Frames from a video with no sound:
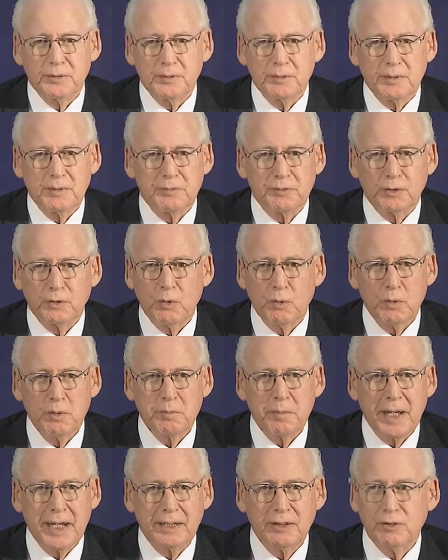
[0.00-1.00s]
If you're
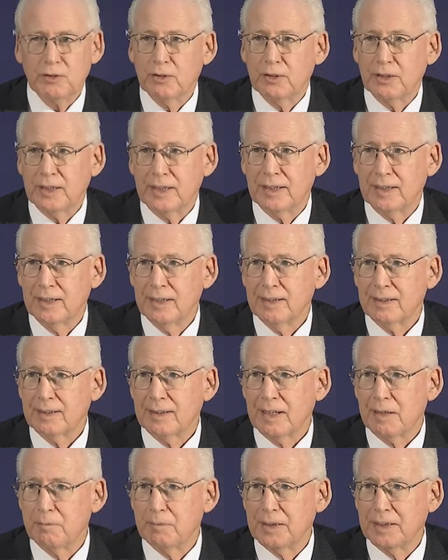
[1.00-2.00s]
quarterback, you're going to get hit.
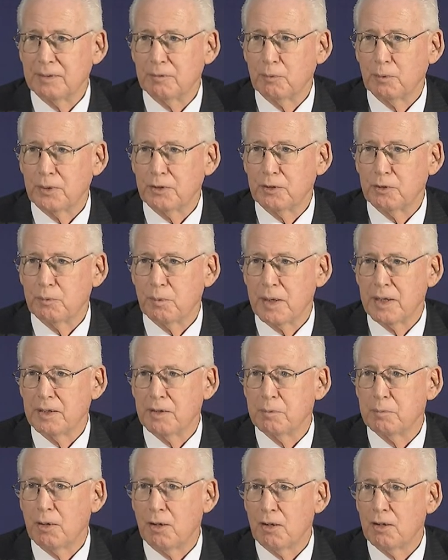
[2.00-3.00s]
I mean, whether you're running
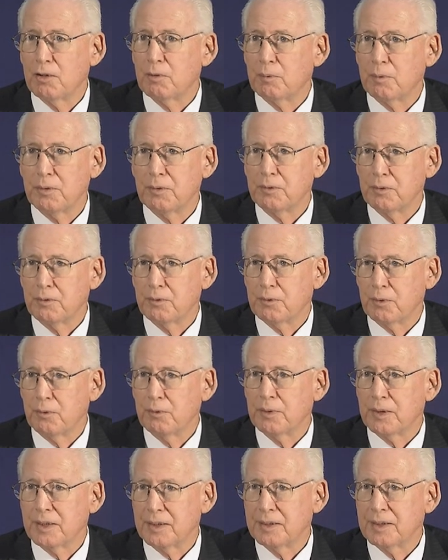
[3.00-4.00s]
the ball or whether you're
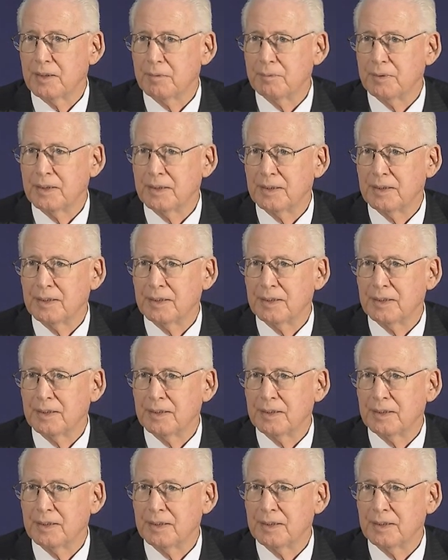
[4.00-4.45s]
throwing it, I mean,